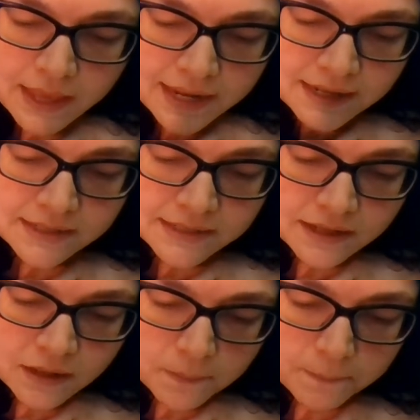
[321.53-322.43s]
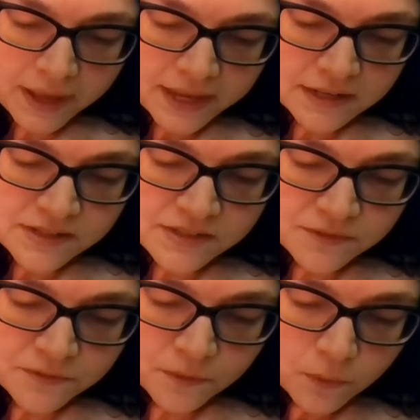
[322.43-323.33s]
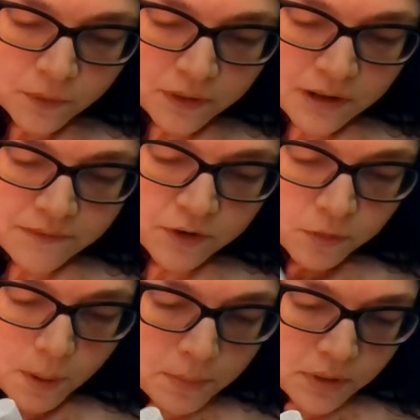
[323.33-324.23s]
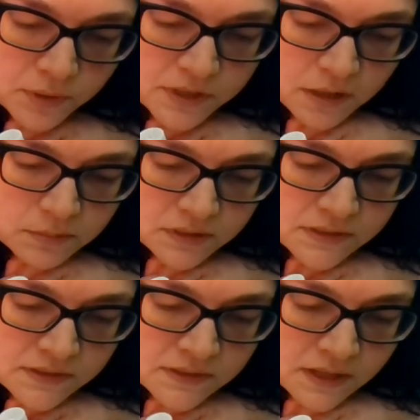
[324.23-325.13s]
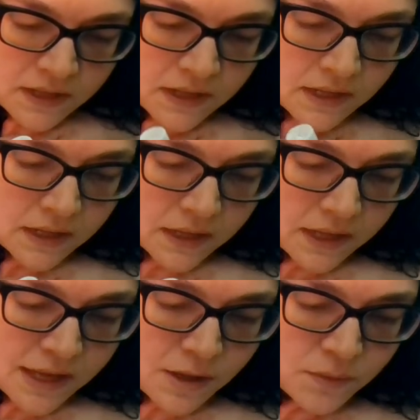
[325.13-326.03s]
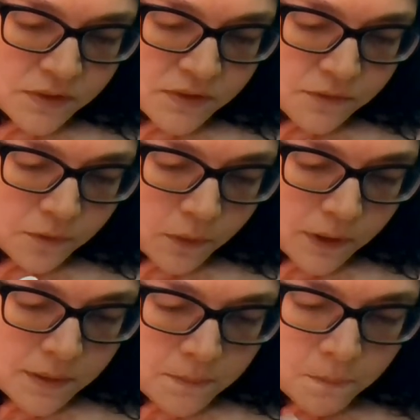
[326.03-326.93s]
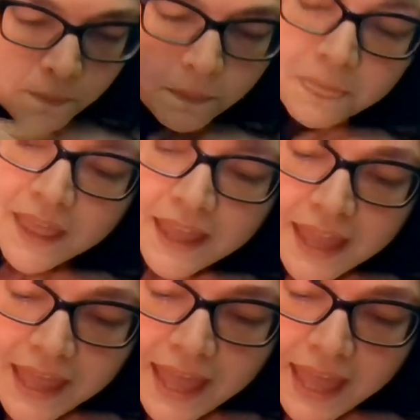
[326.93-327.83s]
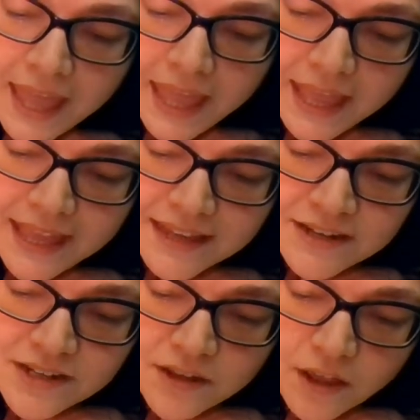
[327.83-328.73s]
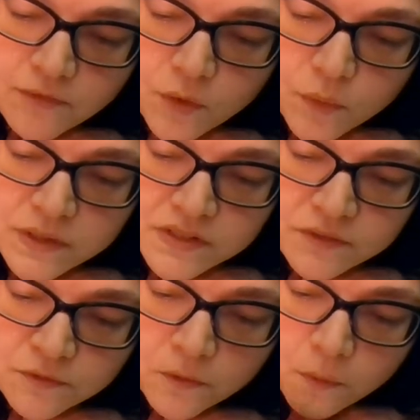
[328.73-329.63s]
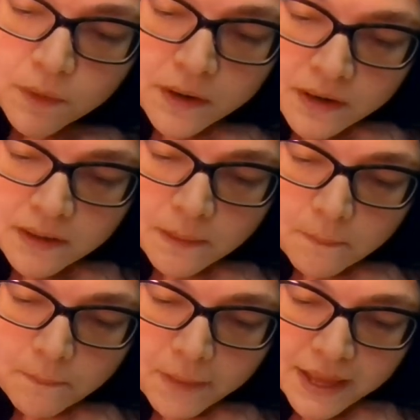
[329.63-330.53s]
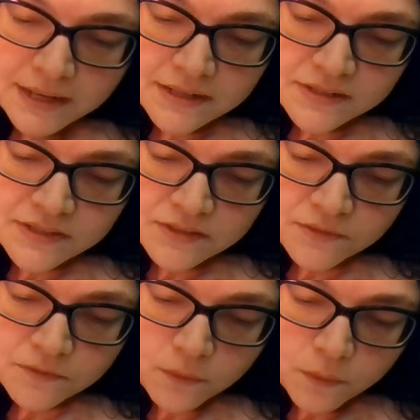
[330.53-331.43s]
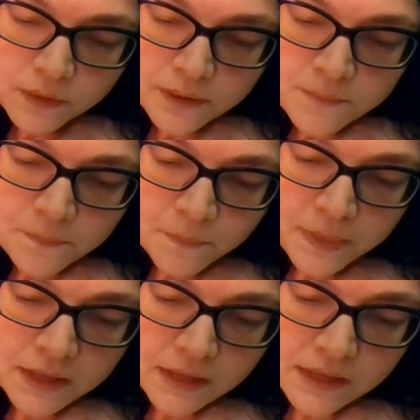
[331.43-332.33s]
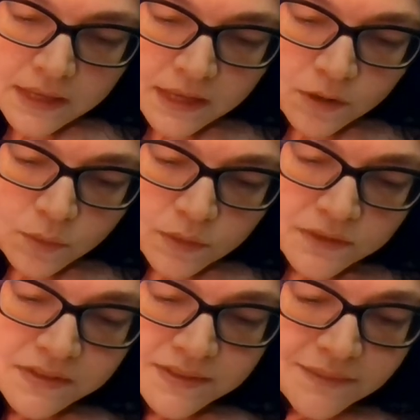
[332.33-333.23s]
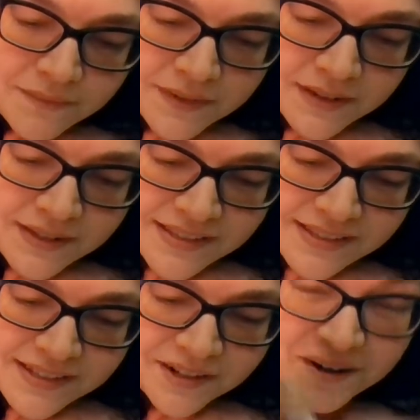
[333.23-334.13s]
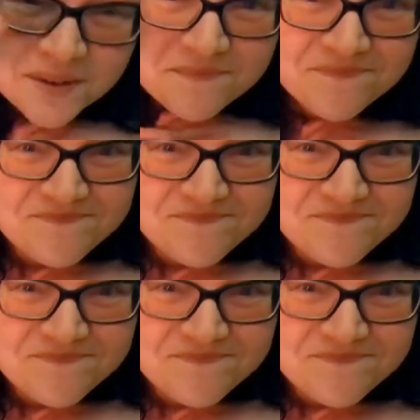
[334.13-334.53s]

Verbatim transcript: 8 minus 4, if you remember your doubles, equals 4. And, of course, 4 minus 4 equals 0.